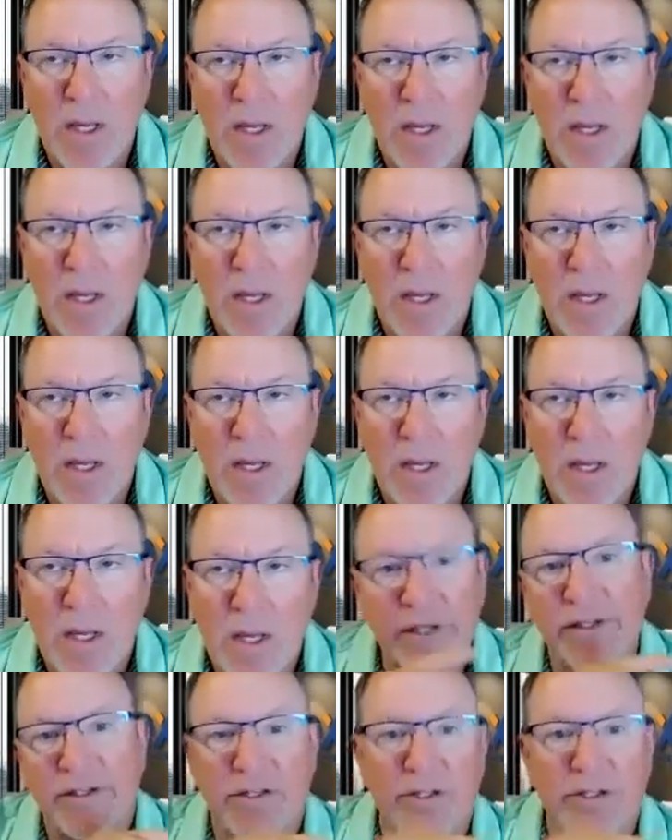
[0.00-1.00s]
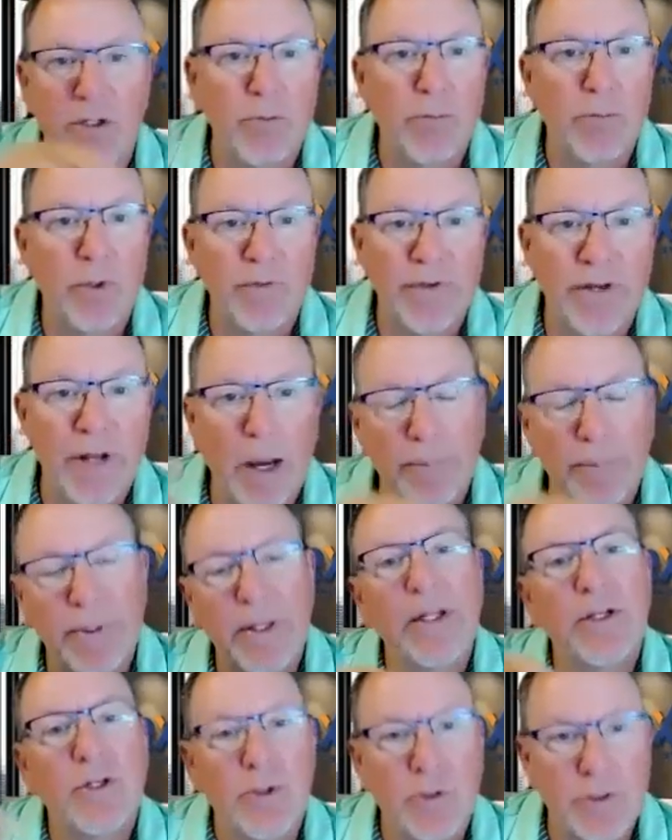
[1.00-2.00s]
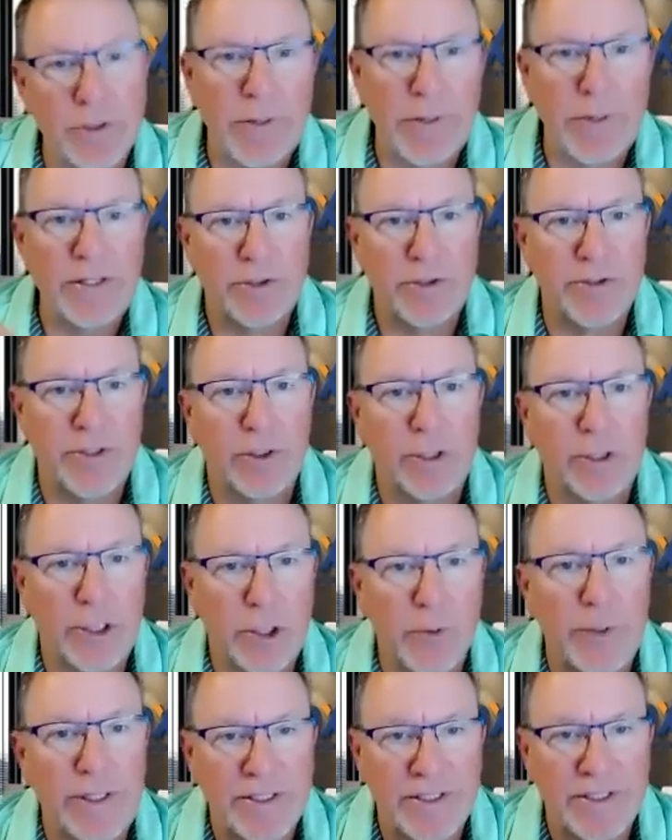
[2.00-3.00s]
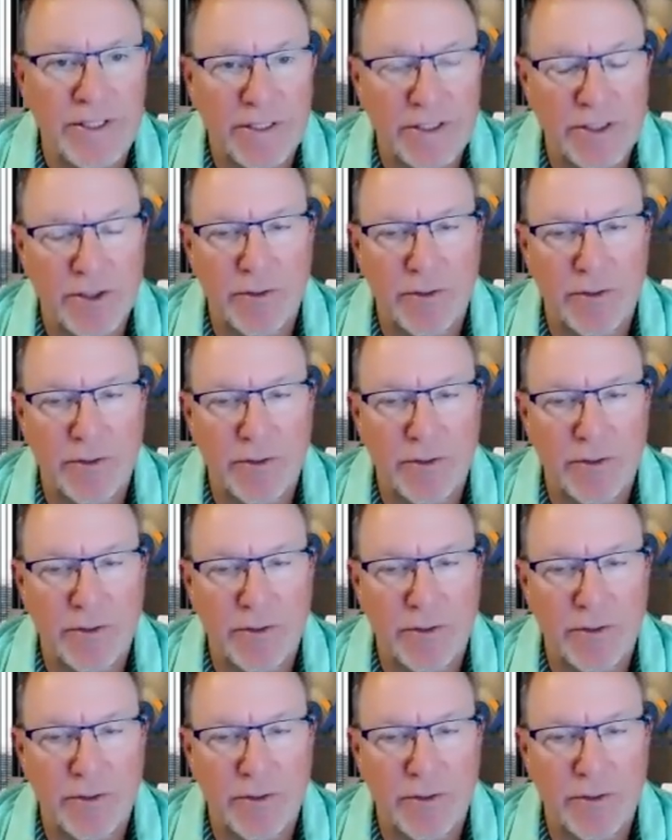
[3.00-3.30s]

Now, the market is still moving up and interest rates are still increasing.